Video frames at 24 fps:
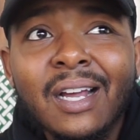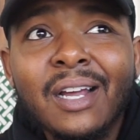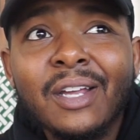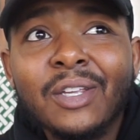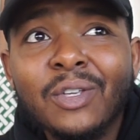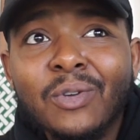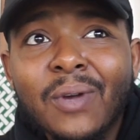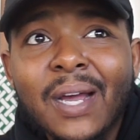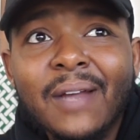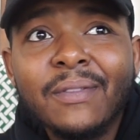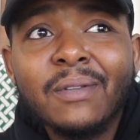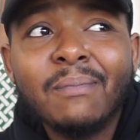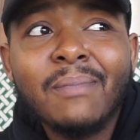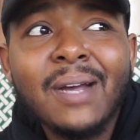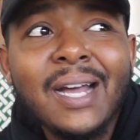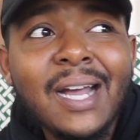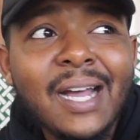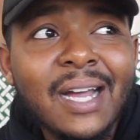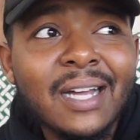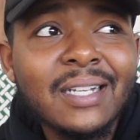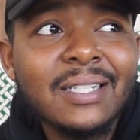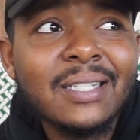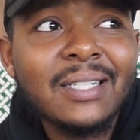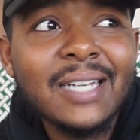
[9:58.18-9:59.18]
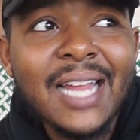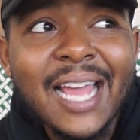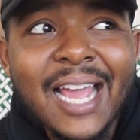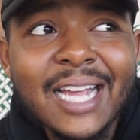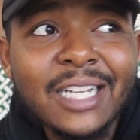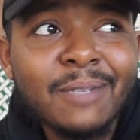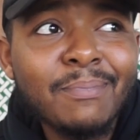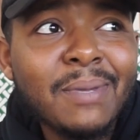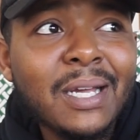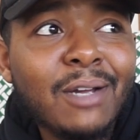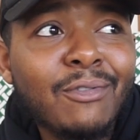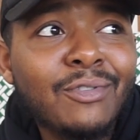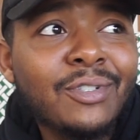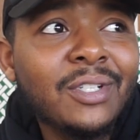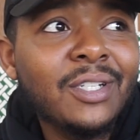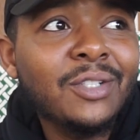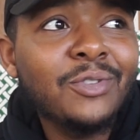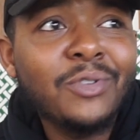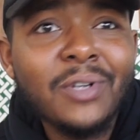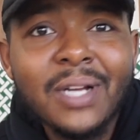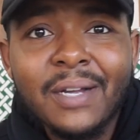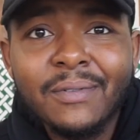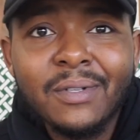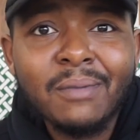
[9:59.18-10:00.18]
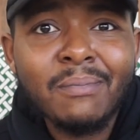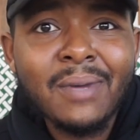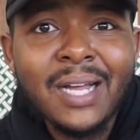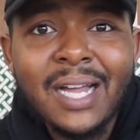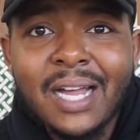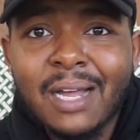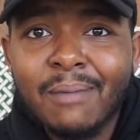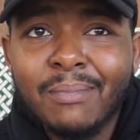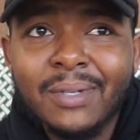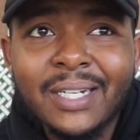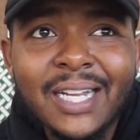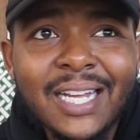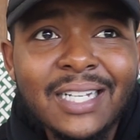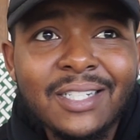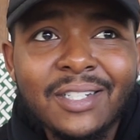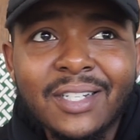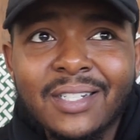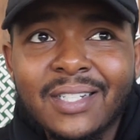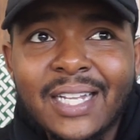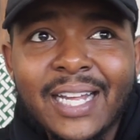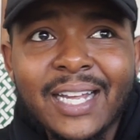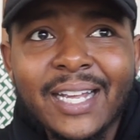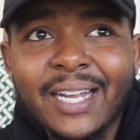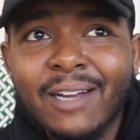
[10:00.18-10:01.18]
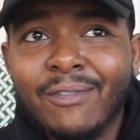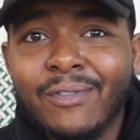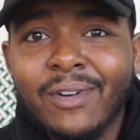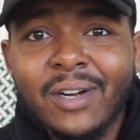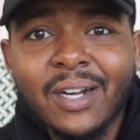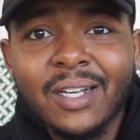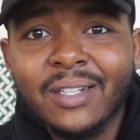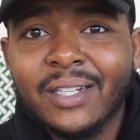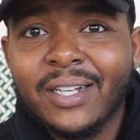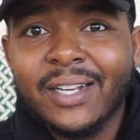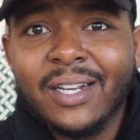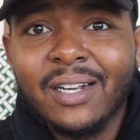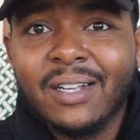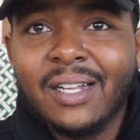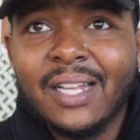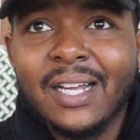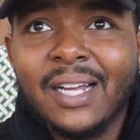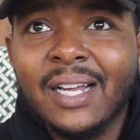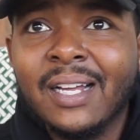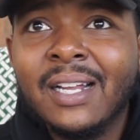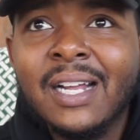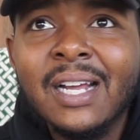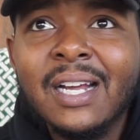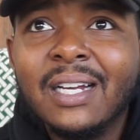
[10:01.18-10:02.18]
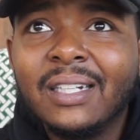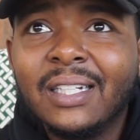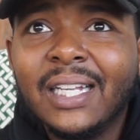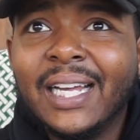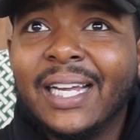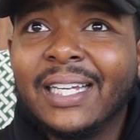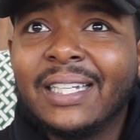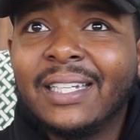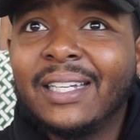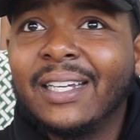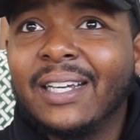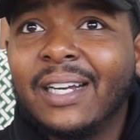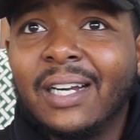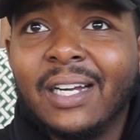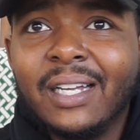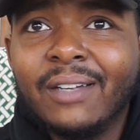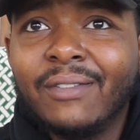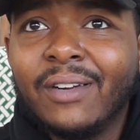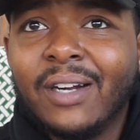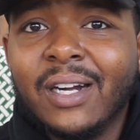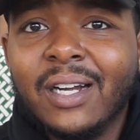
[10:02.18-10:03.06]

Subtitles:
you have to buy. Snacks, beverages, you have to buy. But that's just like every other airline. Like, yeah, every